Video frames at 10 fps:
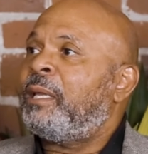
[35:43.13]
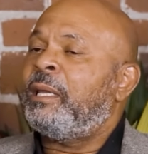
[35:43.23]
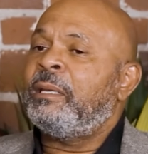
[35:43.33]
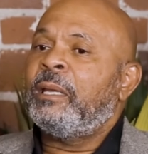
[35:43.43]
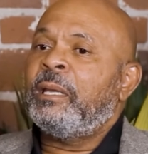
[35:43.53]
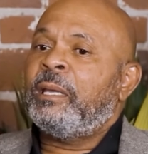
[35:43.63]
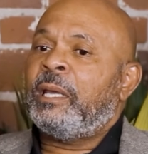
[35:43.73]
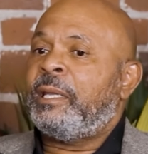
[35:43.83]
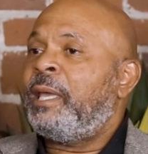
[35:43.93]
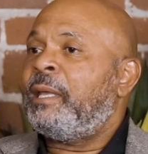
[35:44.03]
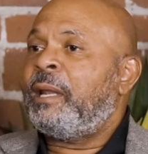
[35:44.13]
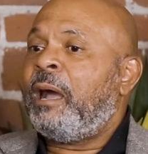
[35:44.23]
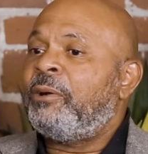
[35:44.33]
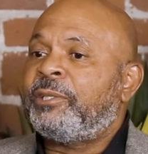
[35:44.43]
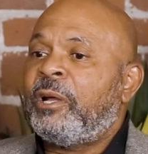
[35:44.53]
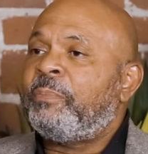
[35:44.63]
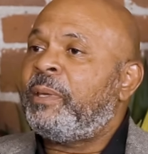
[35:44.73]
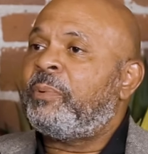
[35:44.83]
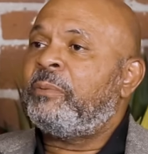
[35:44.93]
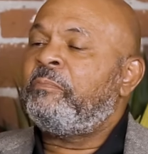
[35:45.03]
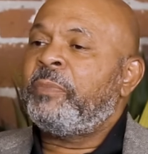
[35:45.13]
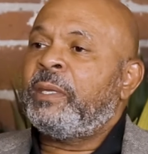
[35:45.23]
And again, I always tell people,